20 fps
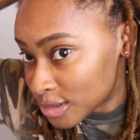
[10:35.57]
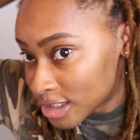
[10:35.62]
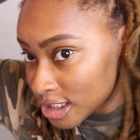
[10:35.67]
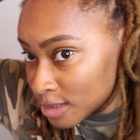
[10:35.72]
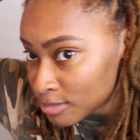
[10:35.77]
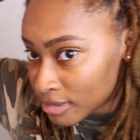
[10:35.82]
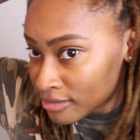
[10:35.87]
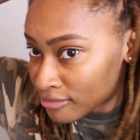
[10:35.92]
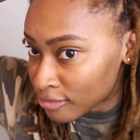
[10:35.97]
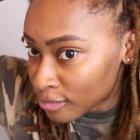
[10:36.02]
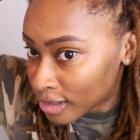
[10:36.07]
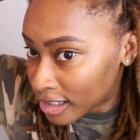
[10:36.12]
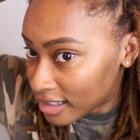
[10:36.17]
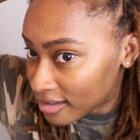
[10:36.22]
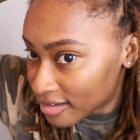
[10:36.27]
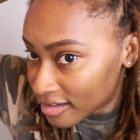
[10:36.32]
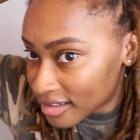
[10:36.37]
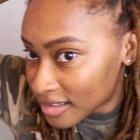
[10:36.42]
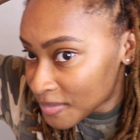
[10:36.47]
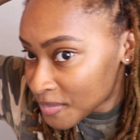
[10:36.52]
just be
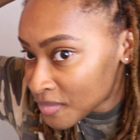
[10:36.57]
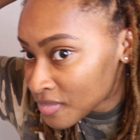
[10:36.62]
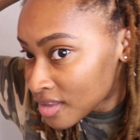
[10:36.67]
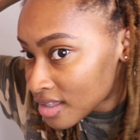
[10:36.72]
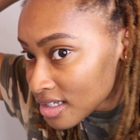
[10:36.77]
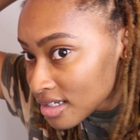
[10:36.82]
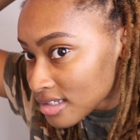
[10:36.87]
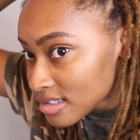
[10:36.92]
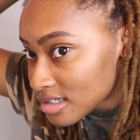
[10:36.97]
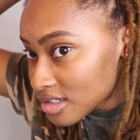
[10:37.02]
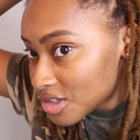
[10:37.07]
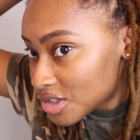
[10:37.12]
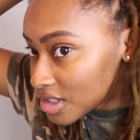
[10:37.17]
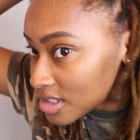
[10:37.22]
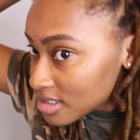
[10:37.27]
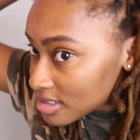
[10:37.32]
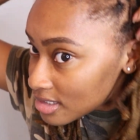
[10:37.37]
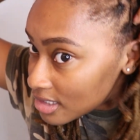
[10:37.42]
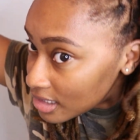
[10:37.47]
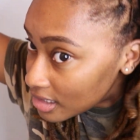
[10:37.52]
free. So you
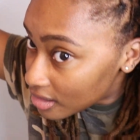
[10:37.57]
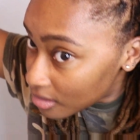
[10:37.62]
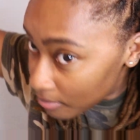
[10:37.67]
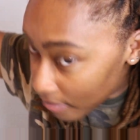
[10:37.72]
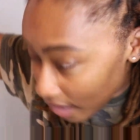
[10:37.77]
can see